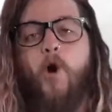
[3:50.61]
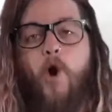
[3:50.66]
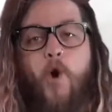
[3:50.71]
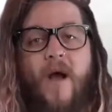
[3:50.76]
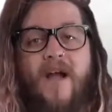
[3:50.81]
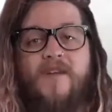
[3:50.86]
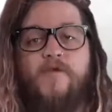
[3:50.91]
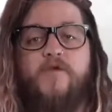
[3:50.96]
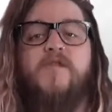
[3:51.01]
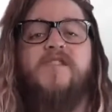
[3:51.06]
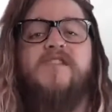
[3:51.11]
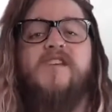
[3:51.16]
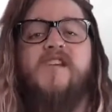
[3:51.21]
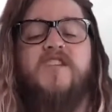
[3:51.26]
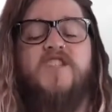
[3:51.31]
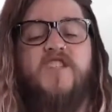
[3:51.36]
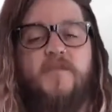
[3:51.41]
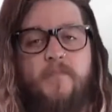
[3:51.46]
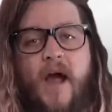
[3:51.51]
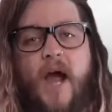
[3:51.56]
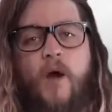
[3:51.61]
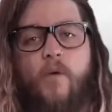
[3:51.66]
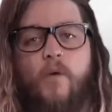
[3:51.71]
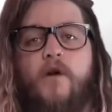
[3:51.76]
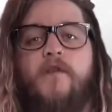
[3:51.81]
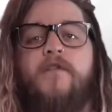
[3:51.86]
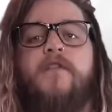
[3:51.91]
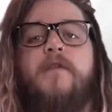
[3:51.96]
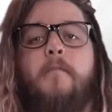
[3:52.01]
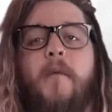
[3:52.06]
Boaz was in a spot where
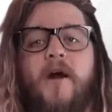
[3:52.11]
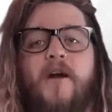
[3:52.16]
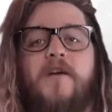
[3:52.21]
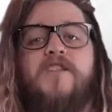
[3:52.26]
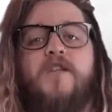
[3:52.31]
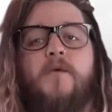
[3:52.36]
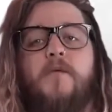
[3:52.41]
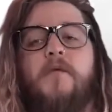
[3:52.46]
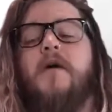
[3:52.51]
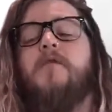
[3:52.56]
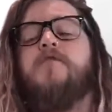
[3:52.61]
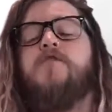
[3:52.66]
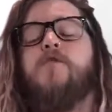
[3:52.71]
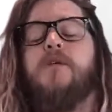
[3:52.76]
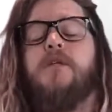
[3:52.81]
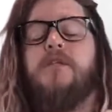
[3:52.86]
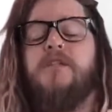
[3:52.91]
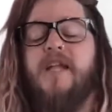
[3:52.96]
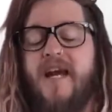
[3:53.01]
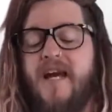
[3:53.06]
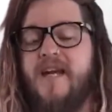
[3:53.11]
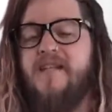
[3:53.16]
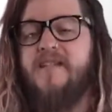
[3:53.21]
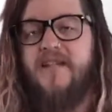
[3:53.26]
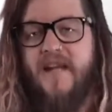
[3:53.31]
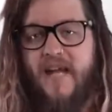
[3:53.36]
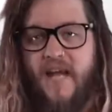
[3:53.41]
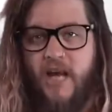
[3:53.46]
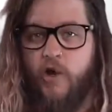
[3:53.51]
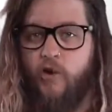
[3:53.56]
if he married someone that was related to
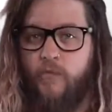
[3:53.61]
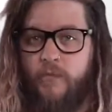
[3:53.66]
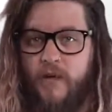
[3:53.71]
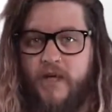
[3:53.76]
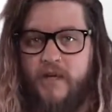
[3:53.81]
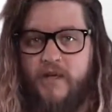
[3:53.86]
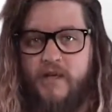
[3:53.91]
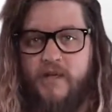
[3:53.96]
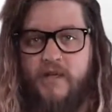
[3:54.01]
Naomi,